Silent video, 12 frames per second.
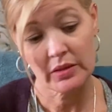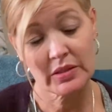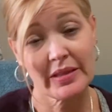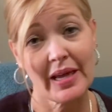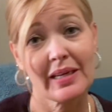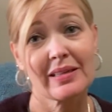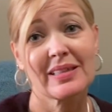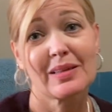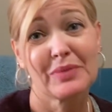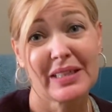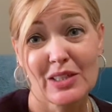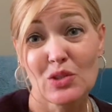so that
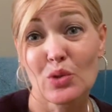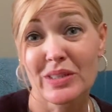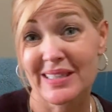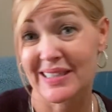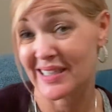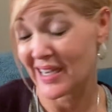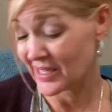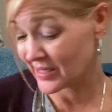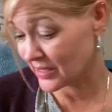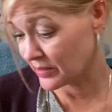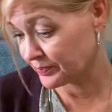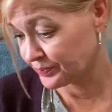I'm leaning towards is a
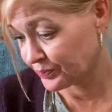yes.